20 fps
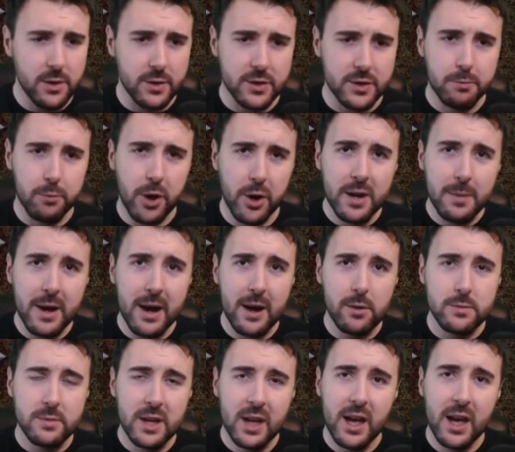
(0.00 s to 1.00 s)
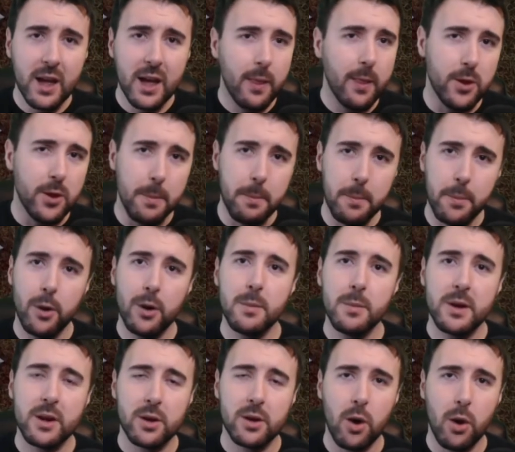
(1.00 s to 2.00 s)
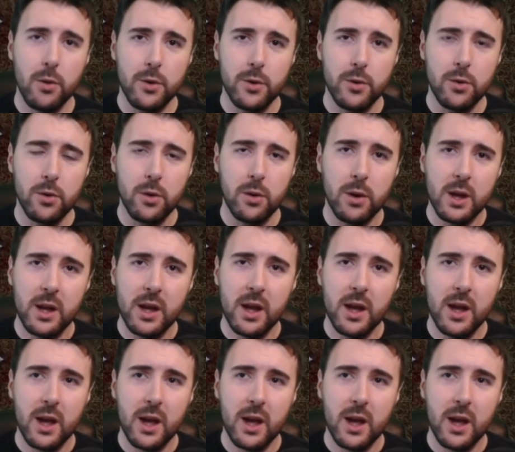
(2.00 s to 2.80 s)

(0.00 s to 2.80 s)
You spread them out, you put them in a corridor,